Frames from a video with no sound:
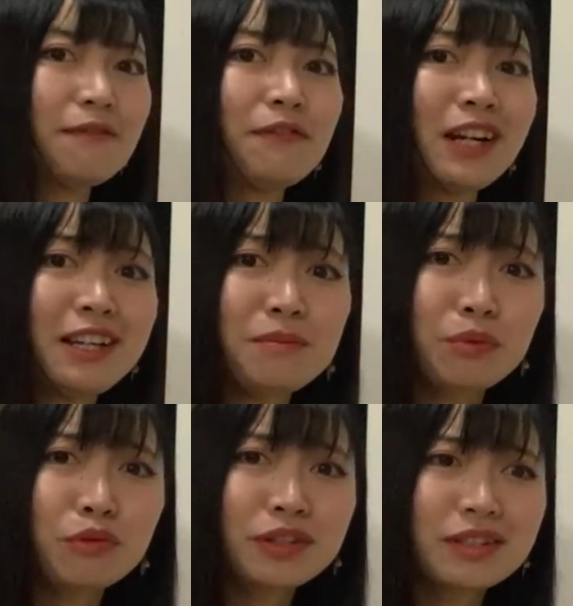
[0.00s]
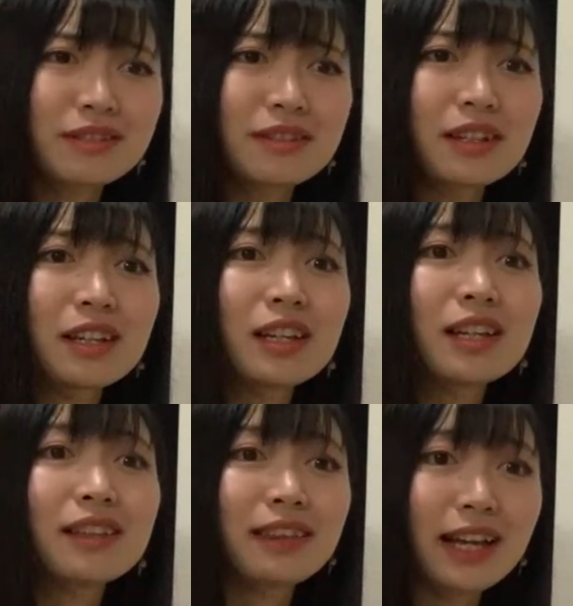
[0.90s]
very important
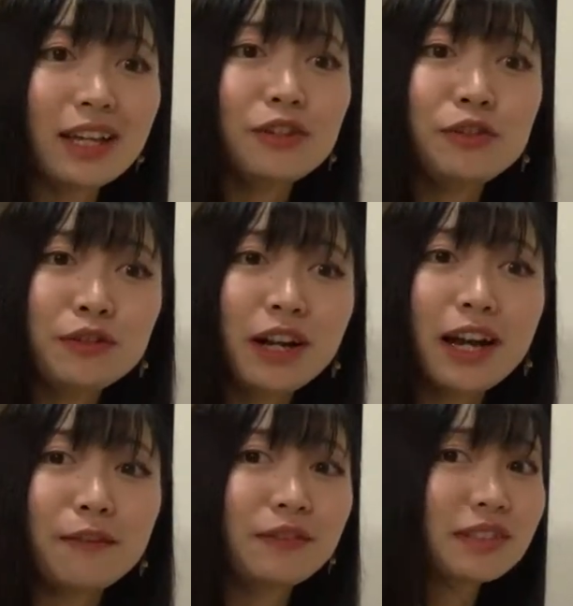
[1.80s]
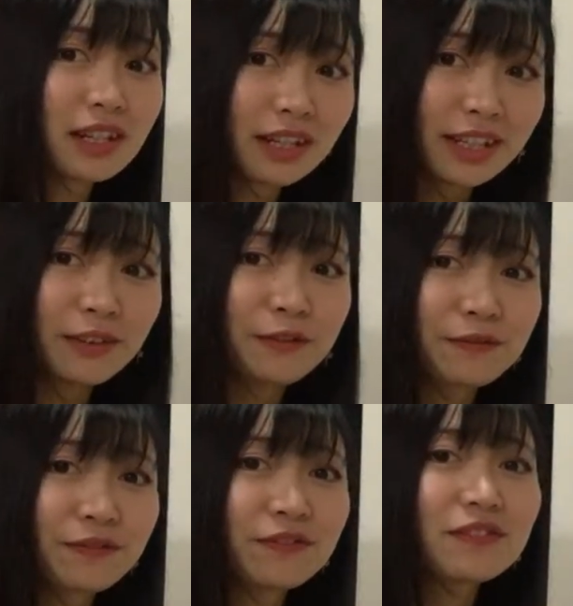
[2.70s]
that you have time
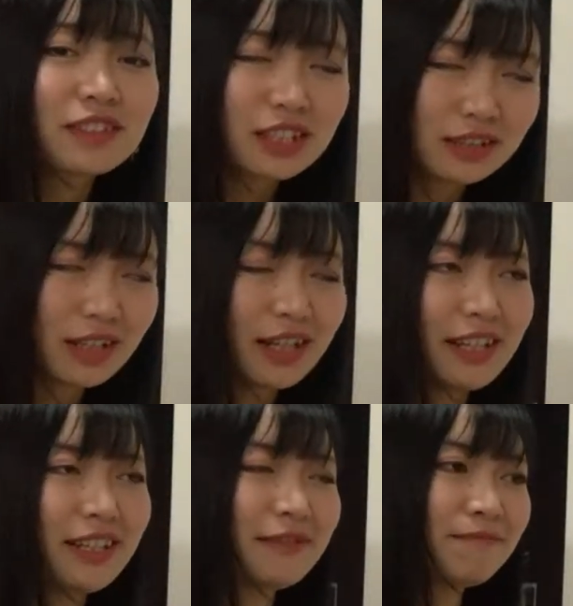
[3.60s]
tonight.